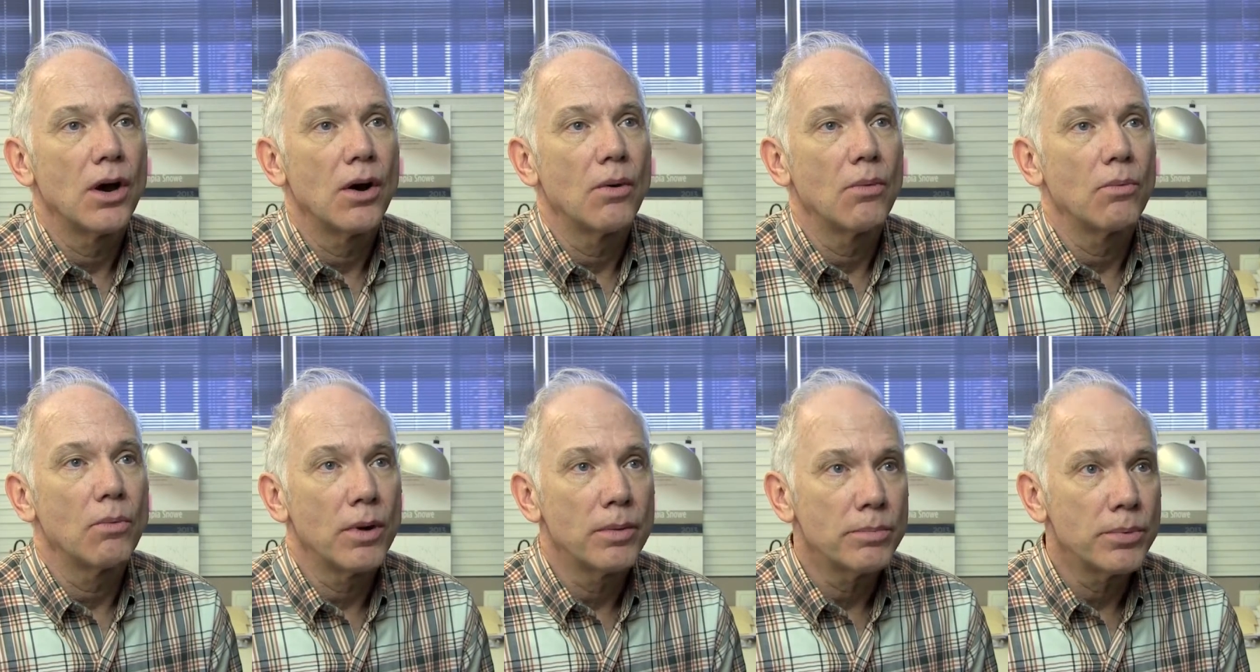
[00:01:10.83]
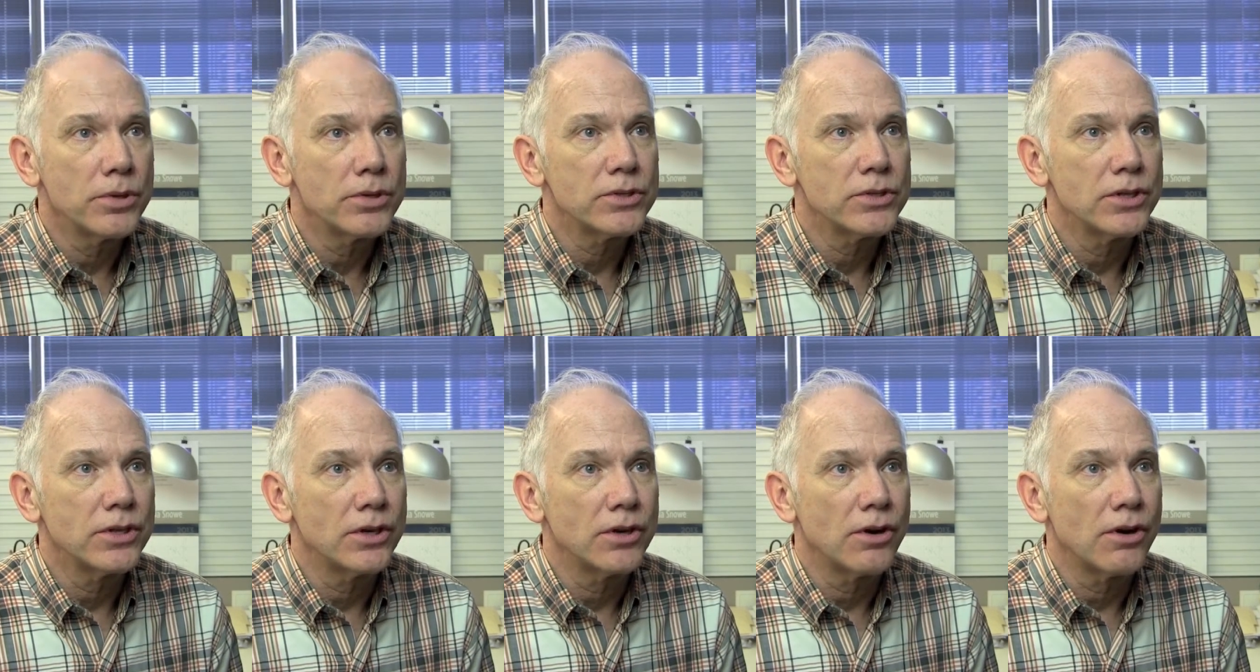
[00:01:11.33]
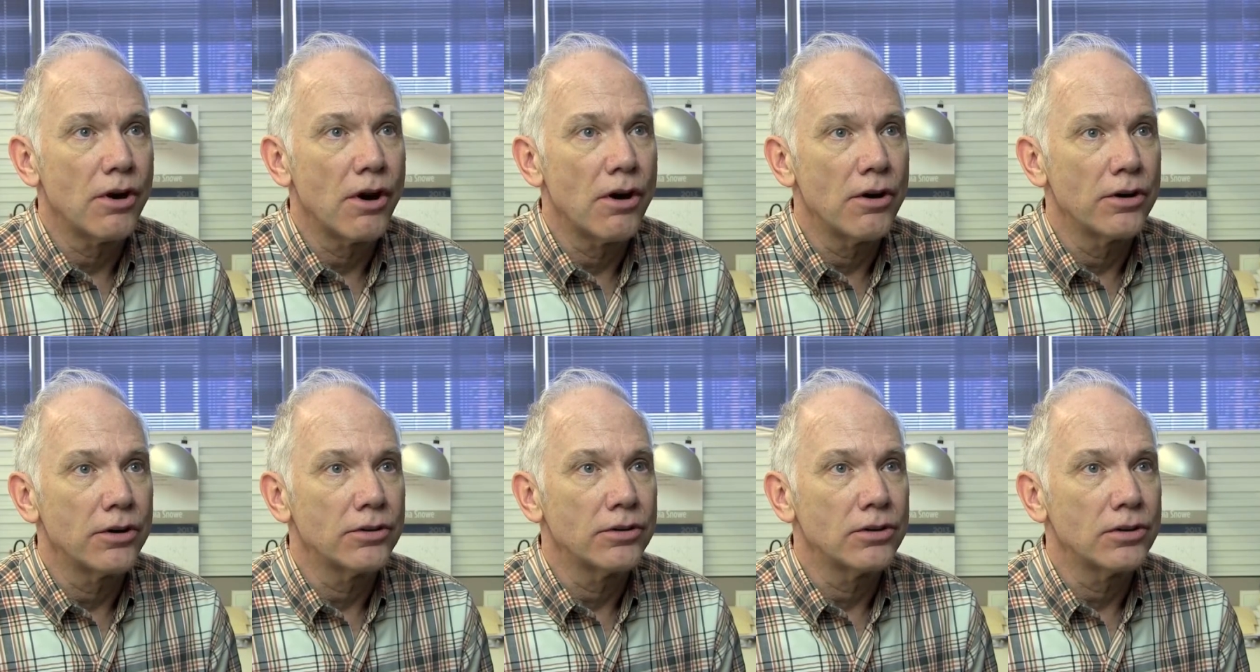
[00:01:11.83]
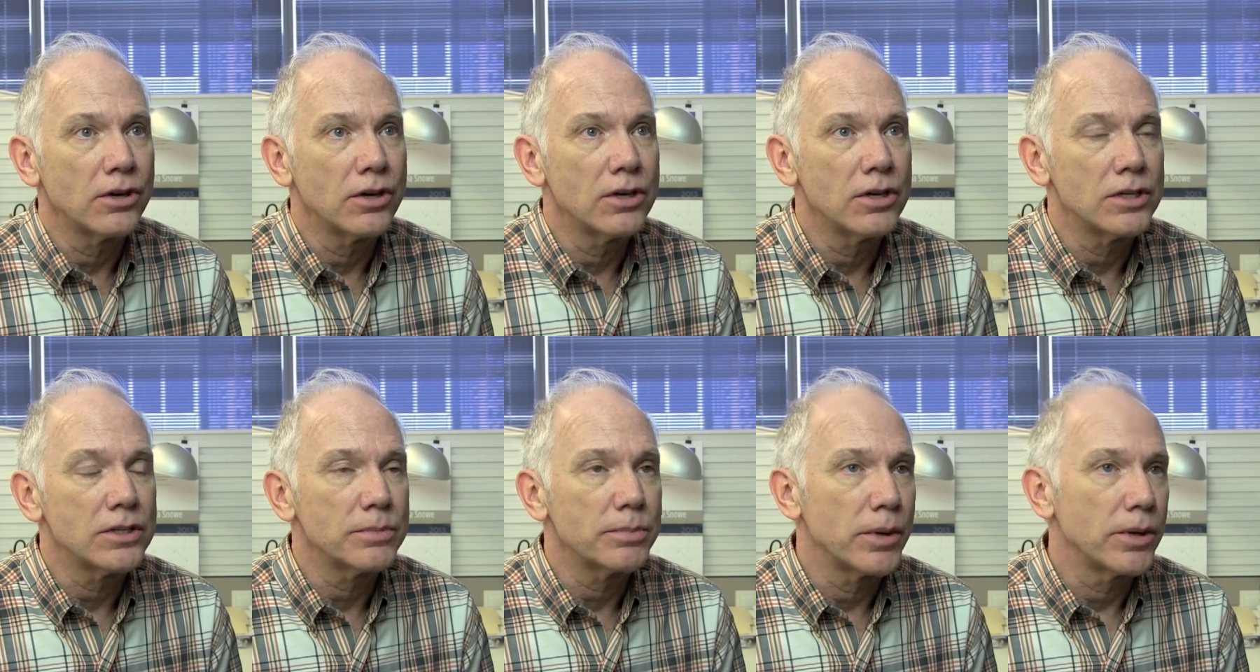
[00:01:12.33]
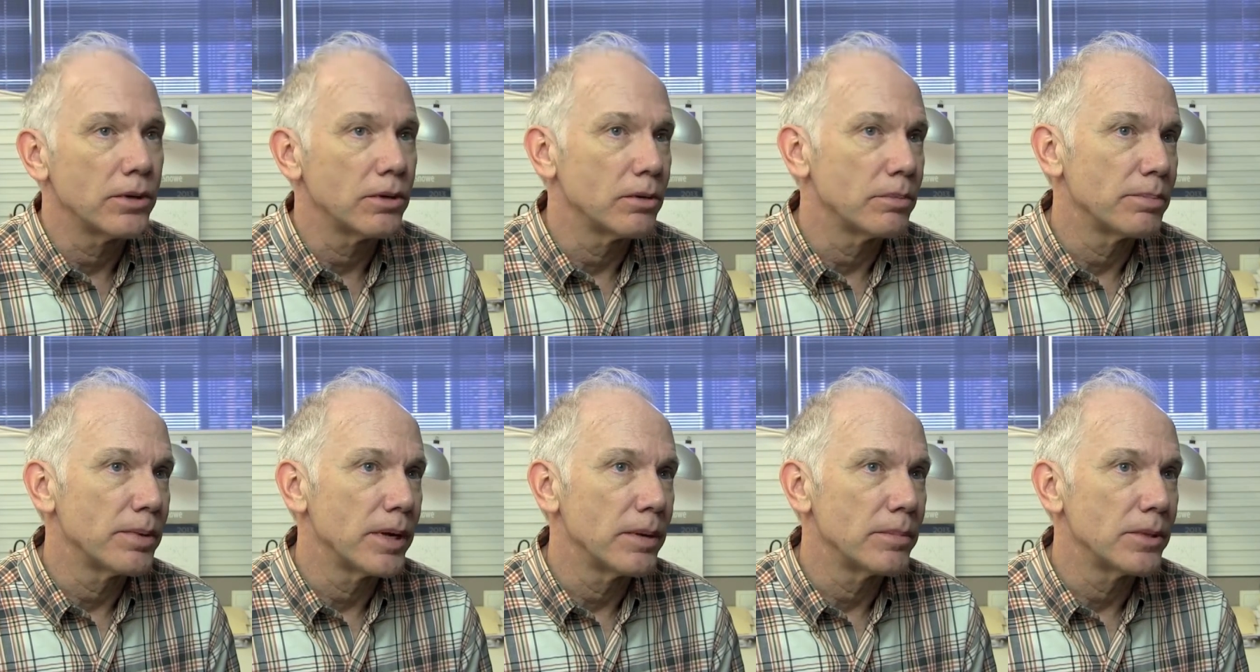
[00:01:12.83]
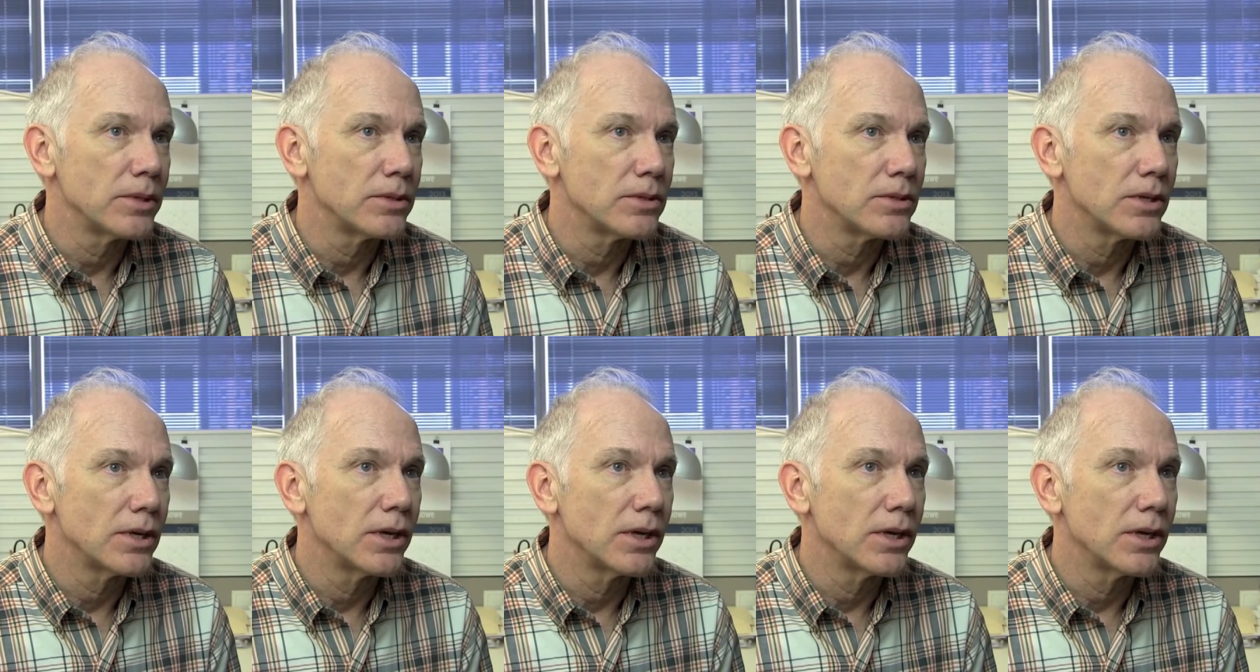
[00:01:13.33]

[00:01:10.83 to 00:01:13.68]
Uh, one person in our article calls bundled payments